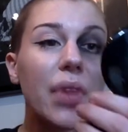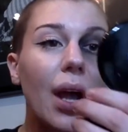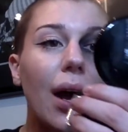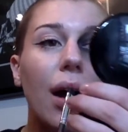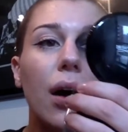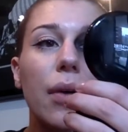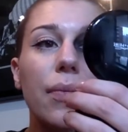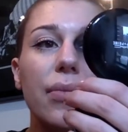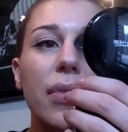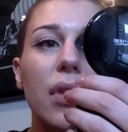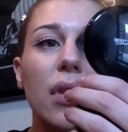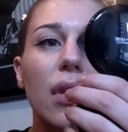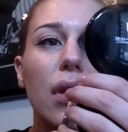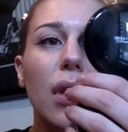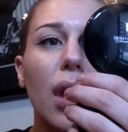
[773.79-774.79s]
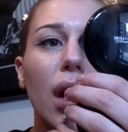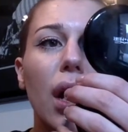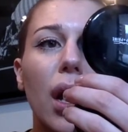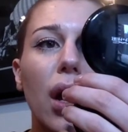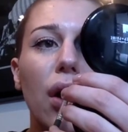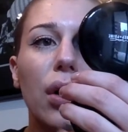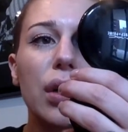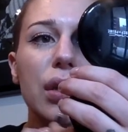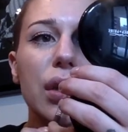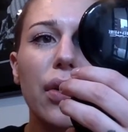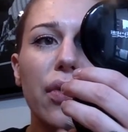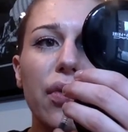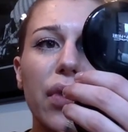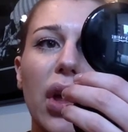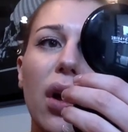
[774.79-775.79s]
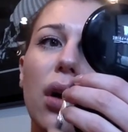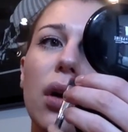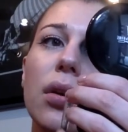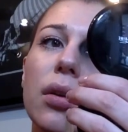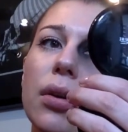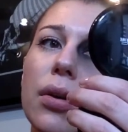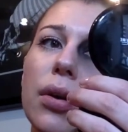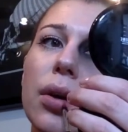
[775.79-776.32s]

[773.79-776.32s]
that I also feel,